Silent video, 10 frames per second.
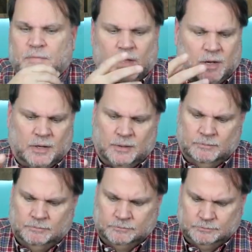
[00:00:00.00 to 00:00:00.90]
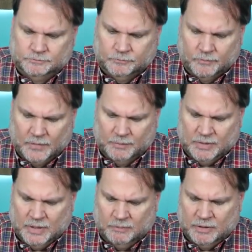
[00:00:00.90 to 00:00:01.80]
I'm
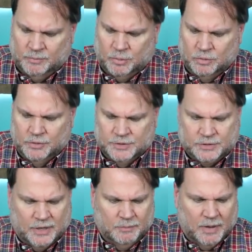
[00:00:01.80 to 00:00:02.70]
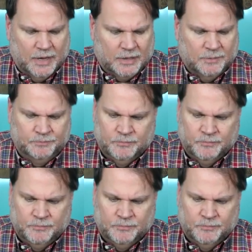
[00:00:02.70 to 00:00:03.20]
gonna pull this guy back.